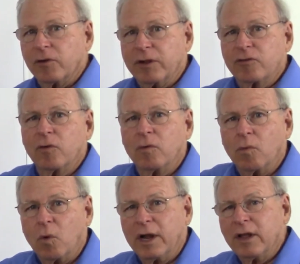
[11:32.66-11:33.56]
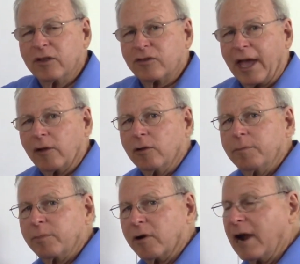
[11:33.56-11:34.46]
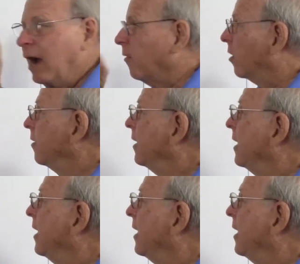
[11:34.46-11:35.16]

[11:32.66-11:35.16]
so it's one cycle per hour.